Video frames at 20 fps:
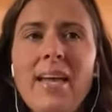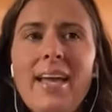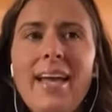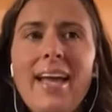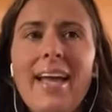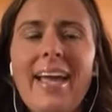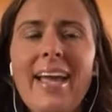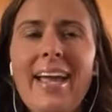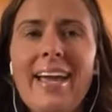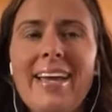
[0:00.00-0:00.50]

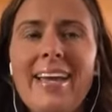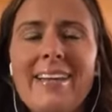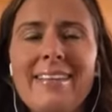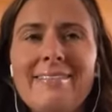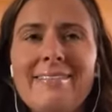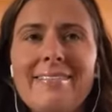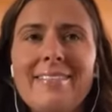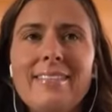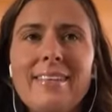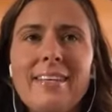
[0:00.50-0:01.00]

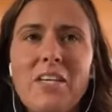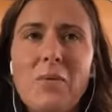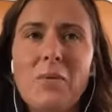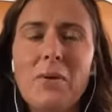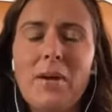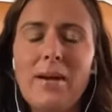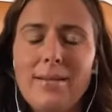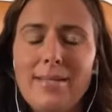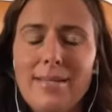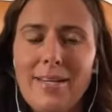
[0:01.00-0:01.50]
And like you
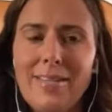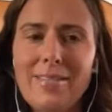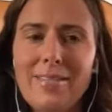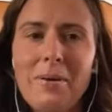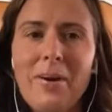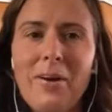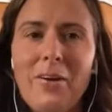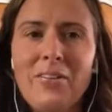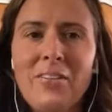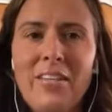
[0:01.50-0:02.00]
and I talked
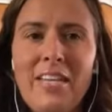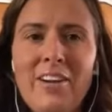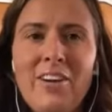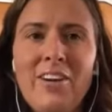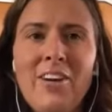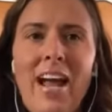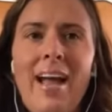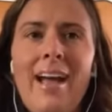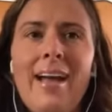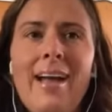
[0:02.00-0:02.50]
about
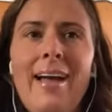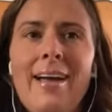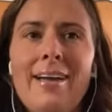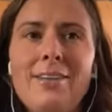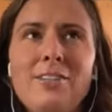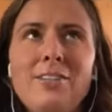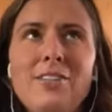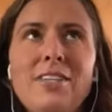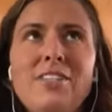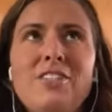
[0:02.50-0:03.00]
earlier, I
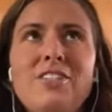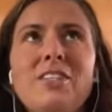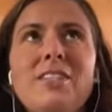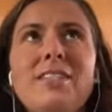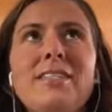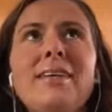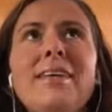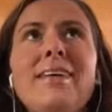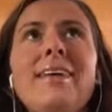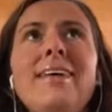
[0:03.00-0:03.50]
actually
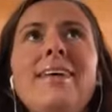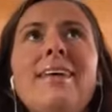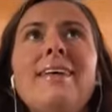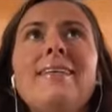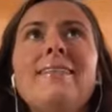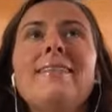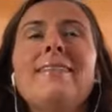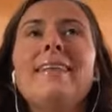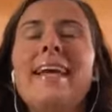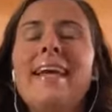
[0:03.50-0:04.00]
just
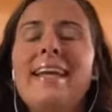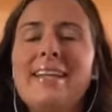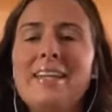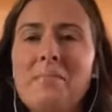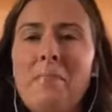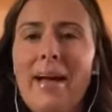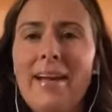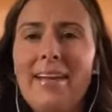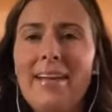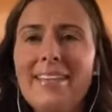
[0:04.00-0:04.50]

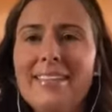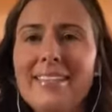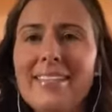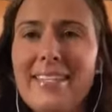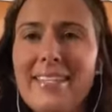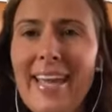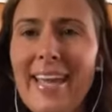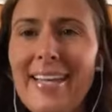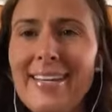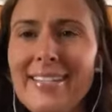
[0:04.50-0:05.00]
landed back in the
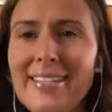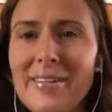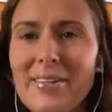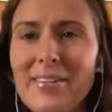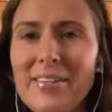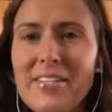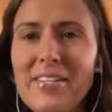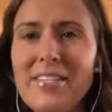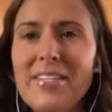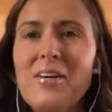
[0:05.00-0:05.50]
States
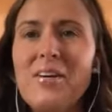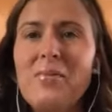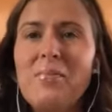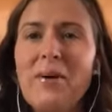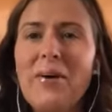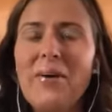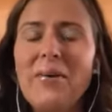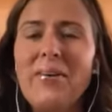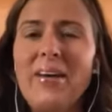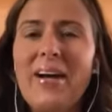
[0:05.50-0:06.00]
on our
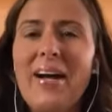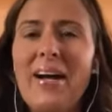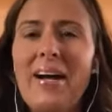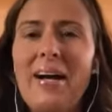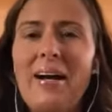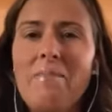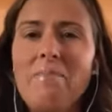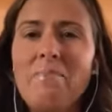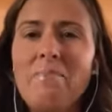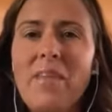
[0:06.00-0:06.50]
sailboat
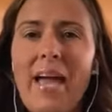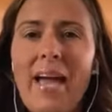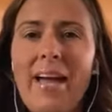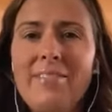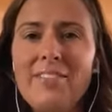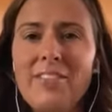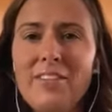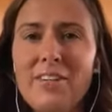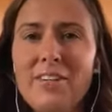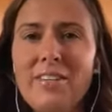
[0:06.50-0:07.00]

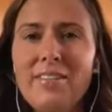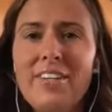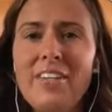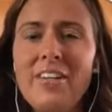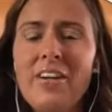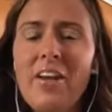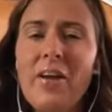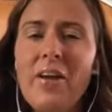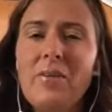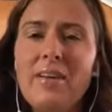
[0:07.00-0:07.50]
after,
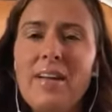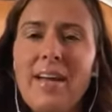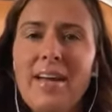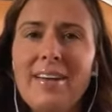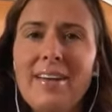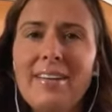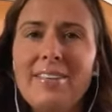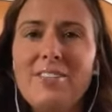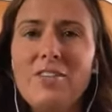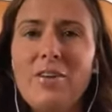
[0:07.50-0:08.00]

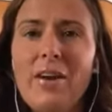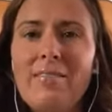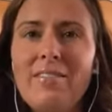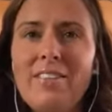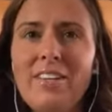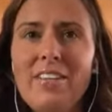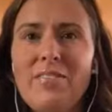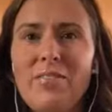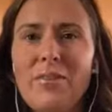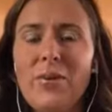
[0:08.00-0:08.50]
kind of
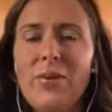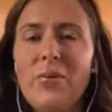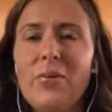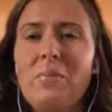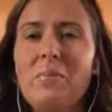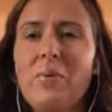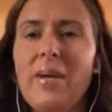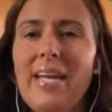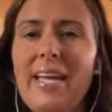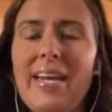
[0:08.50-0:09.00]
traveling through
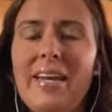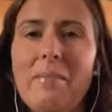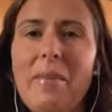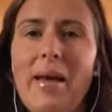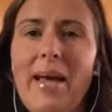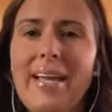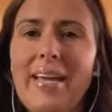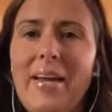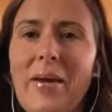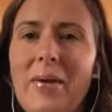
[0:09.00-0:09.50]
and bringing it
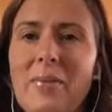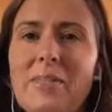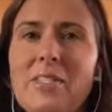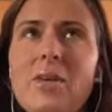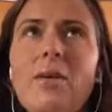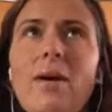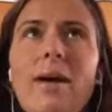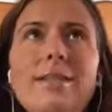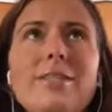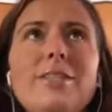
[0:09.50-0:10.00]
back home.
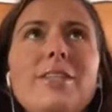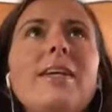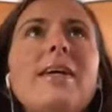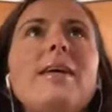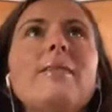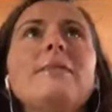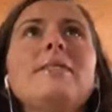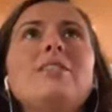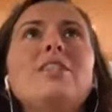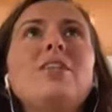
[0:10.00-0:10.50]
So, actually
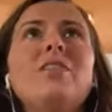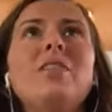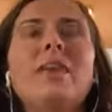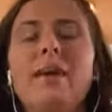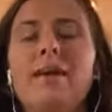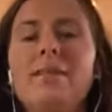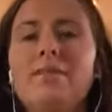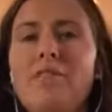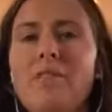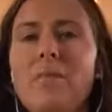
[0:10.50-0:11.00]
coming to you
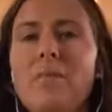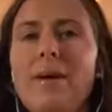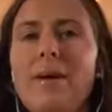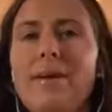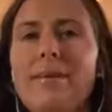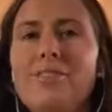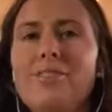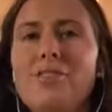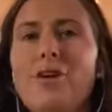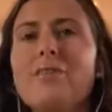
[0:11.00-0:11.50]
now from
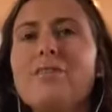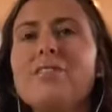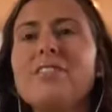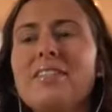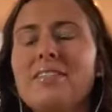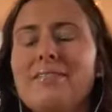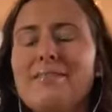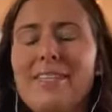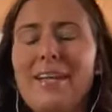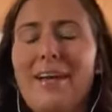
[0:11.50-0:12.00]

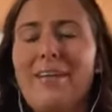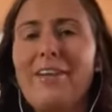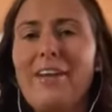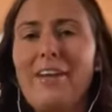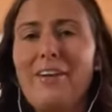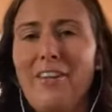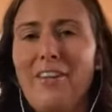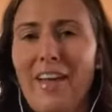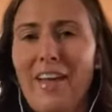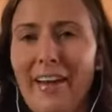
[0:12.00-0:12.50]
Charleston, South
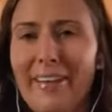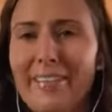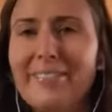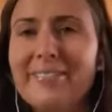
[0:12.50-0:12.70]
Carolina.